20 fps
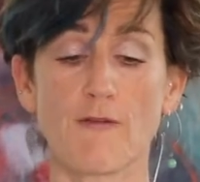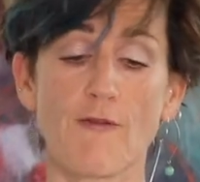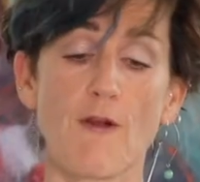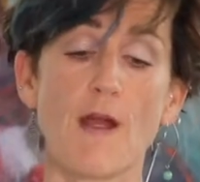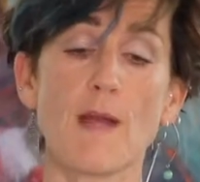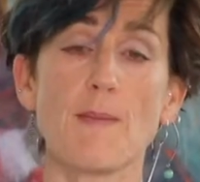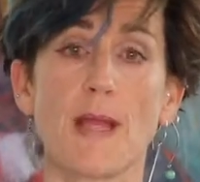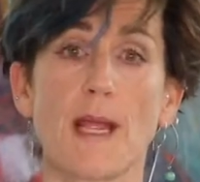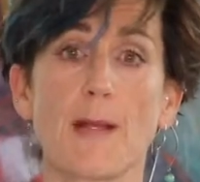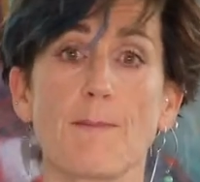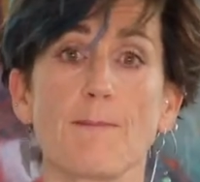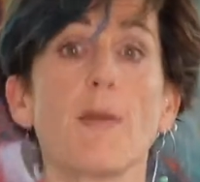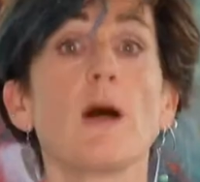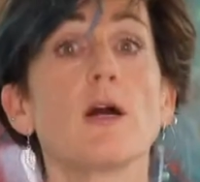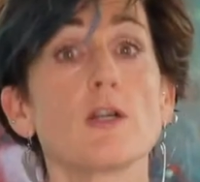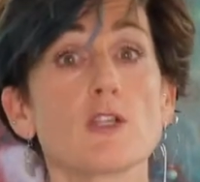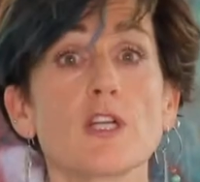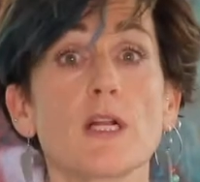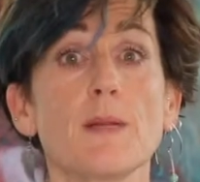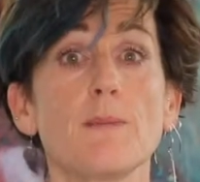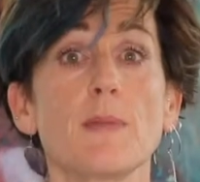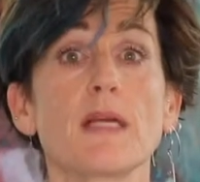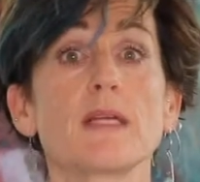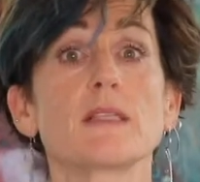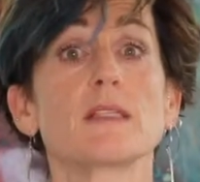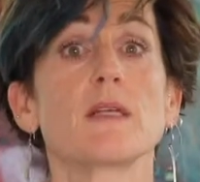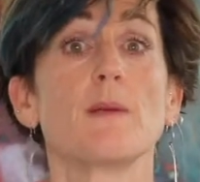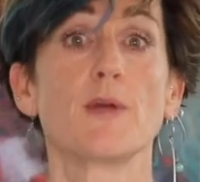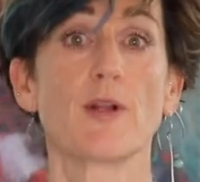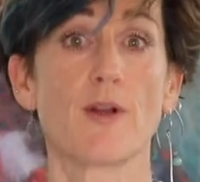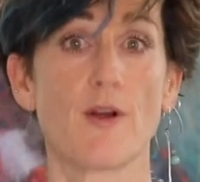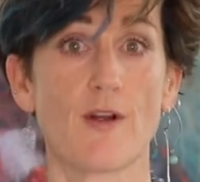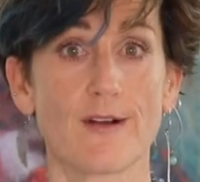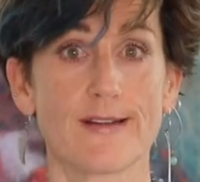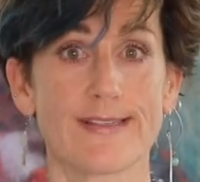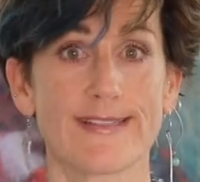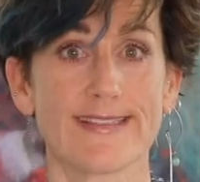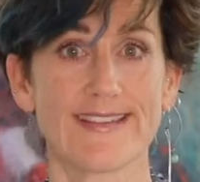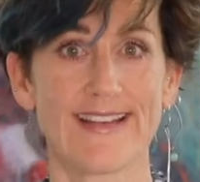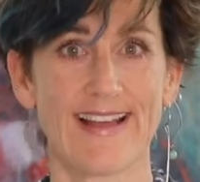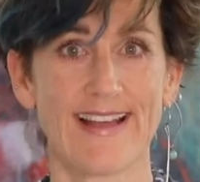framing, partially because I'm an artist,